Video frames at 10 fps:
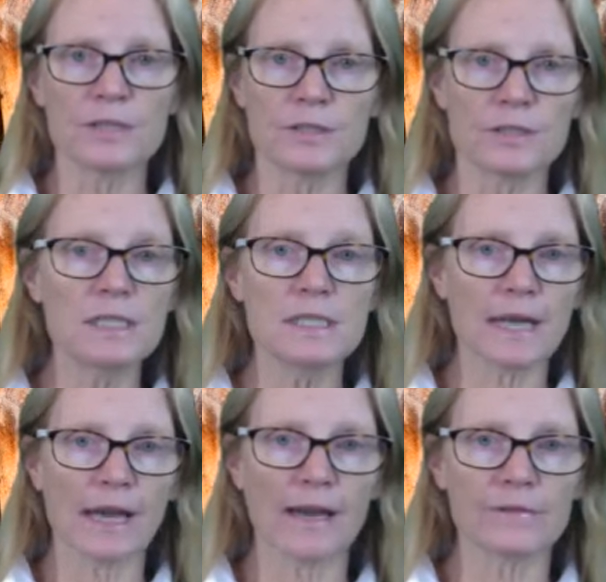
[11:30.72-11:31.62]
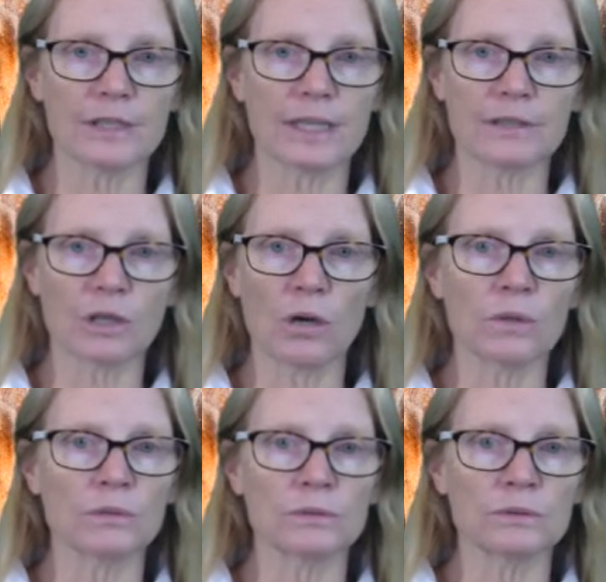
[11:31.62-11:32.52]
didn't have an end
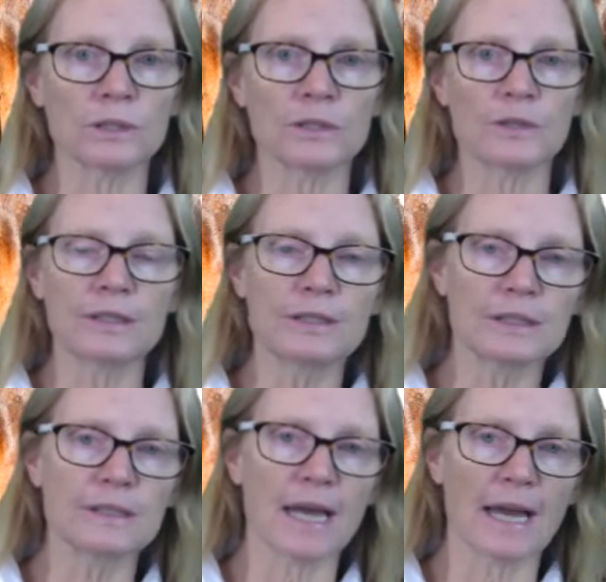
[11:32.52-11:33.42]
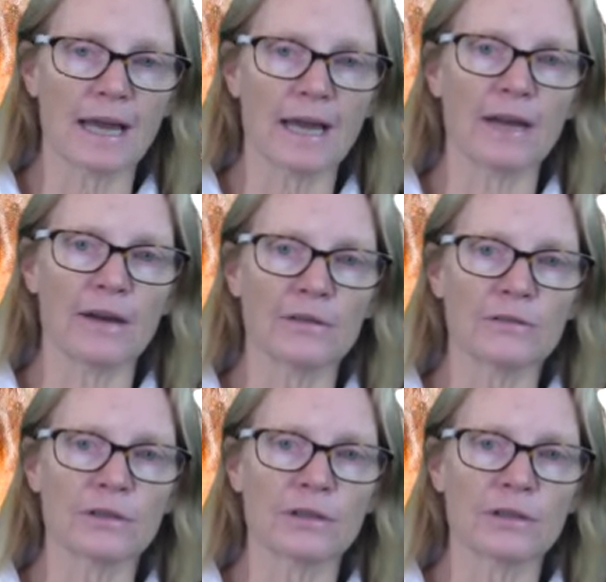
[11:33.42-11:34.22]
goal. They didn't have